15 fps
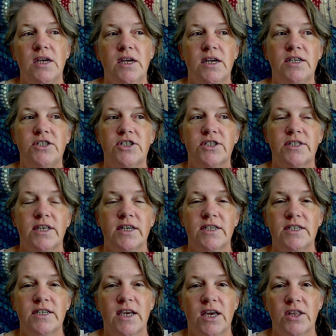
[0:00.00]
It's just get
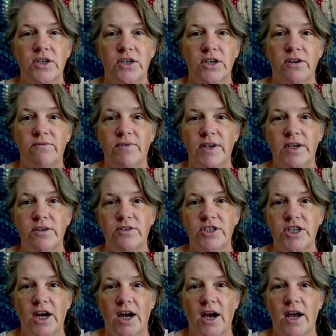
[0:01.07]
together, video
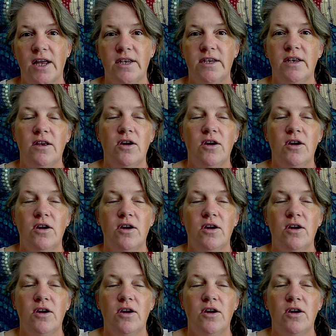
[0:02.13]
chat